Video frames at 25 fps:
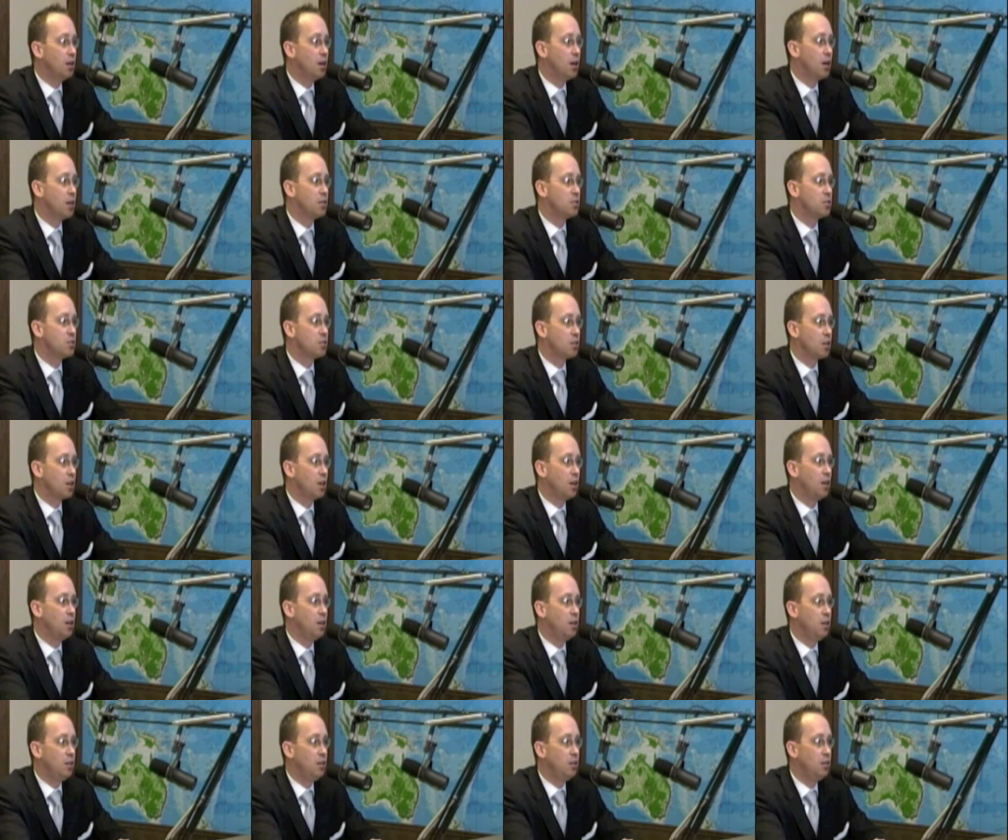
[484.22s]
as
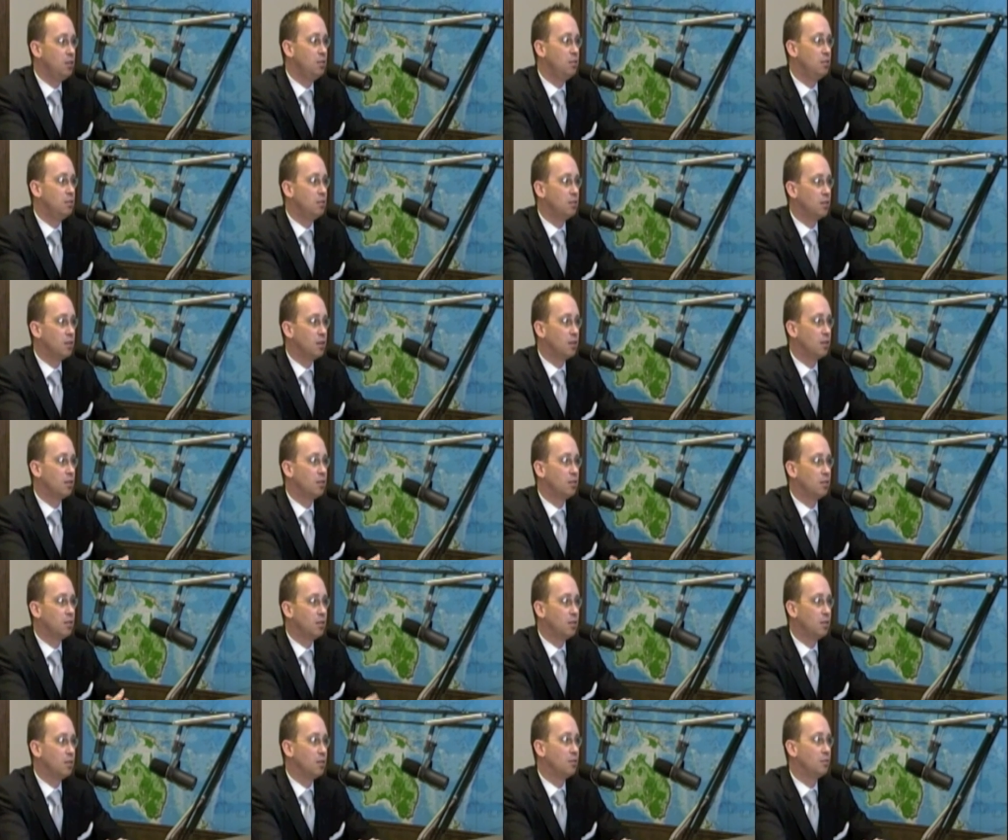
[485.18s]
a
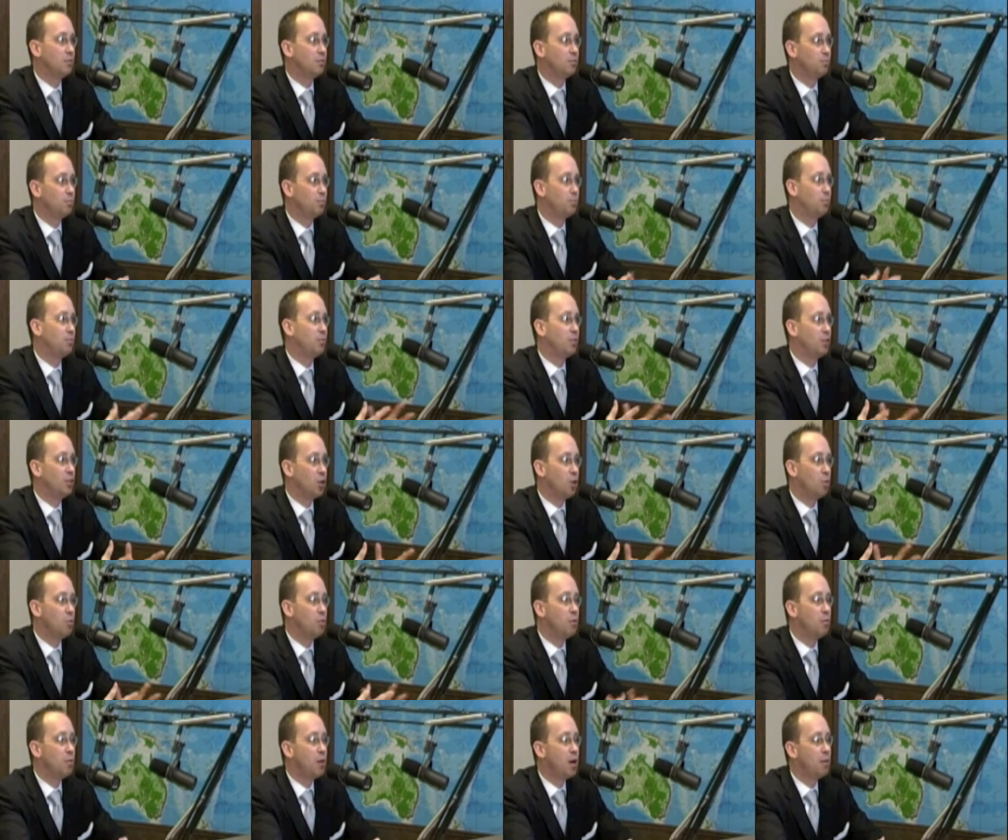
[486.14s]

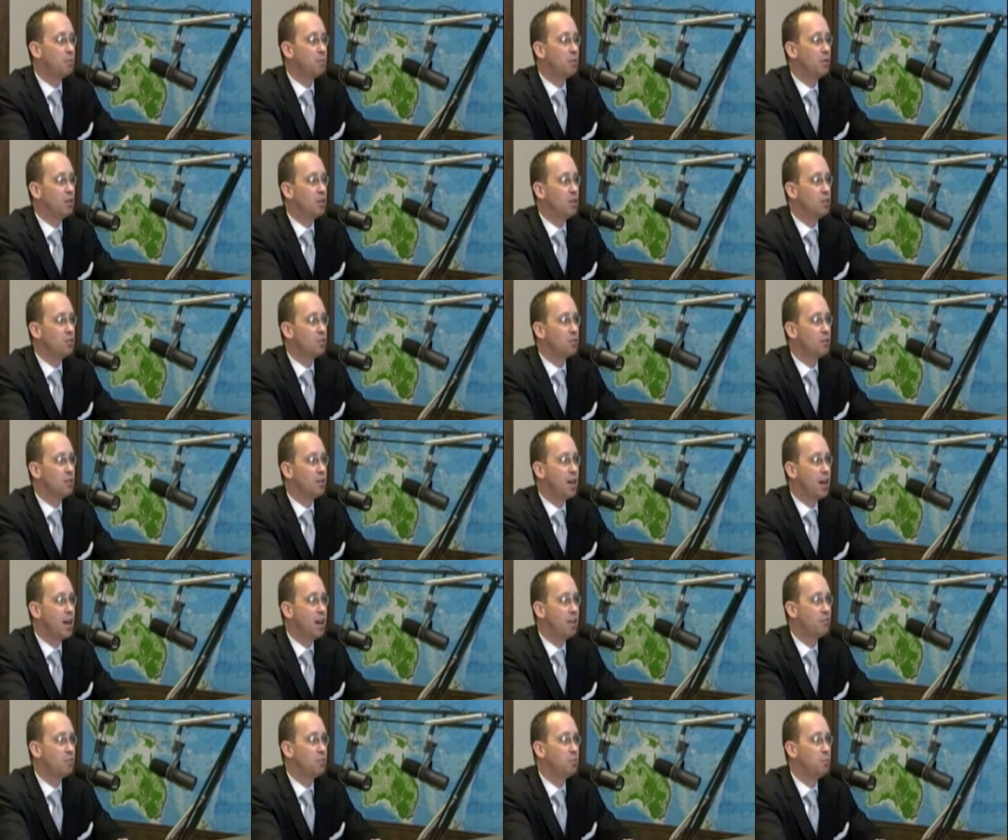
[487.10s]
global population,
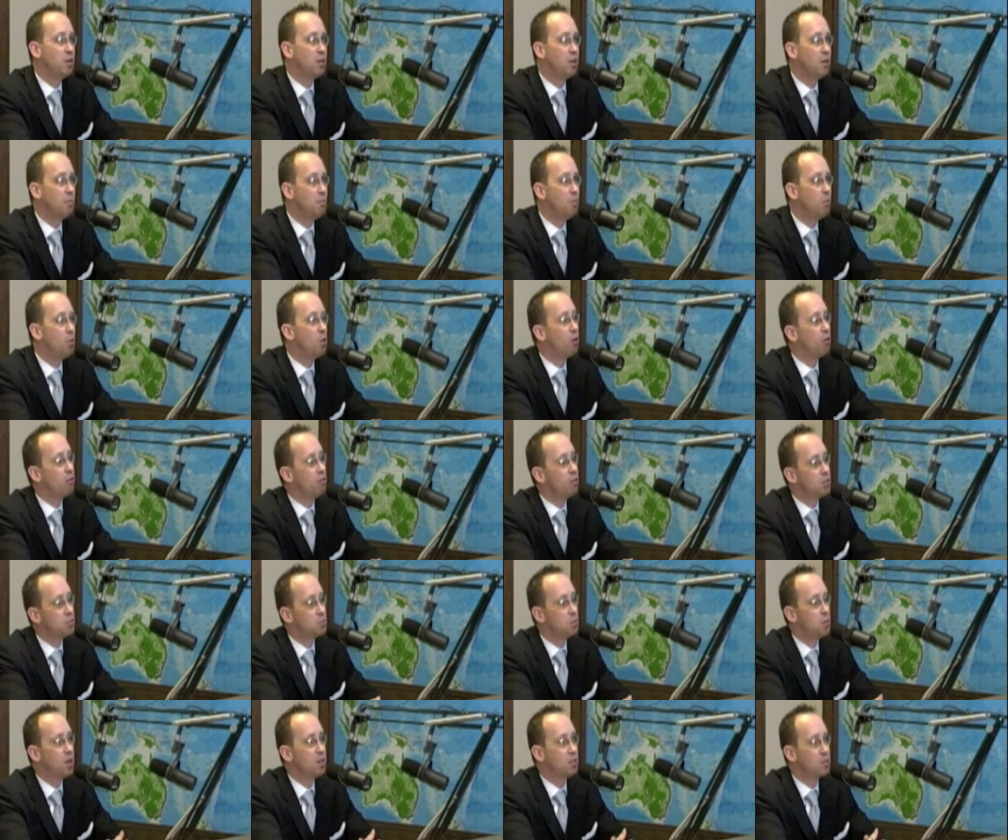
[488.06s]
have to become more
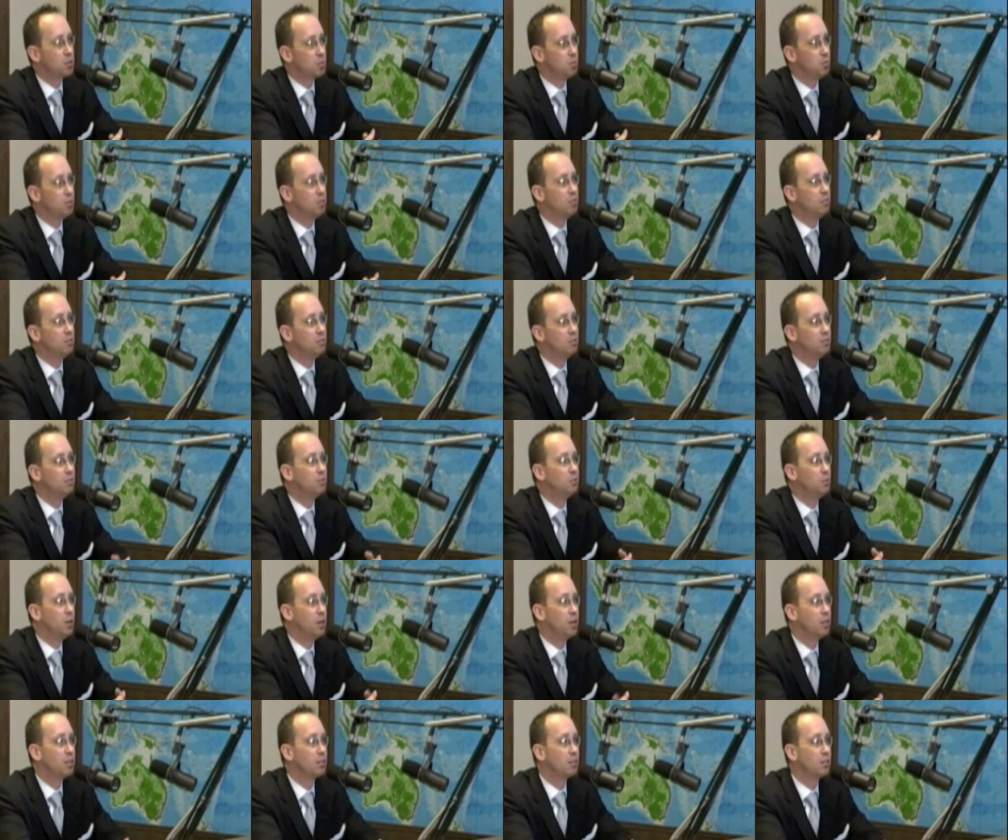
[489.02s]
responsible
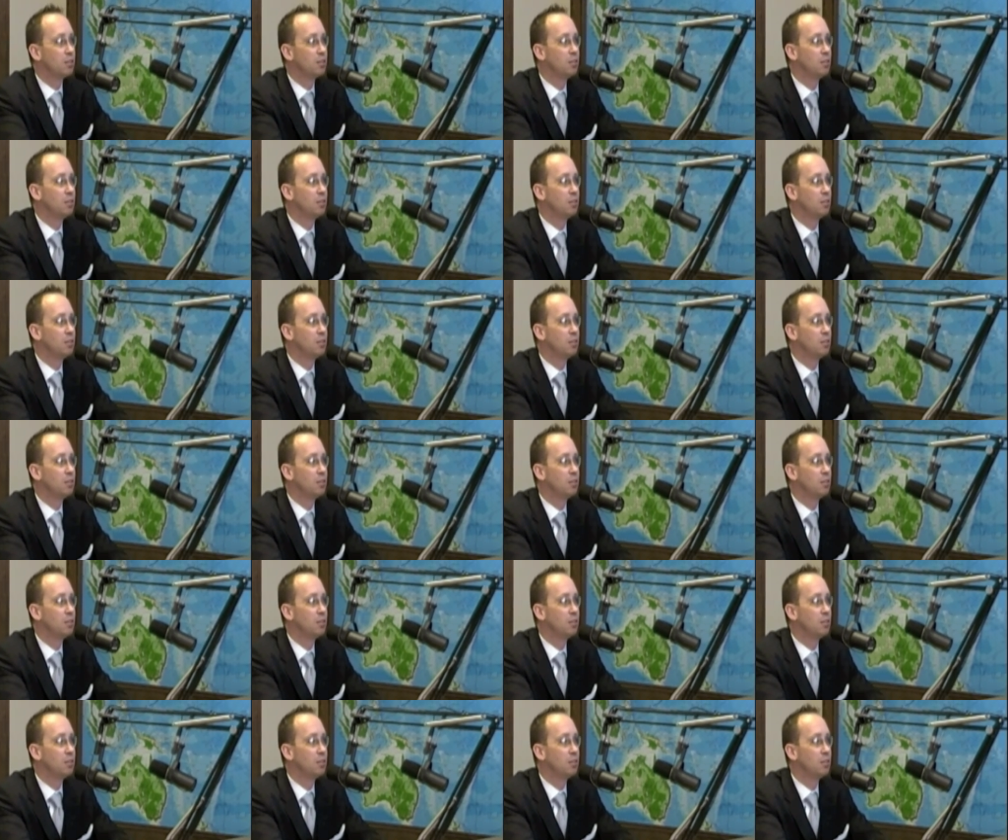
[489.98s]
with.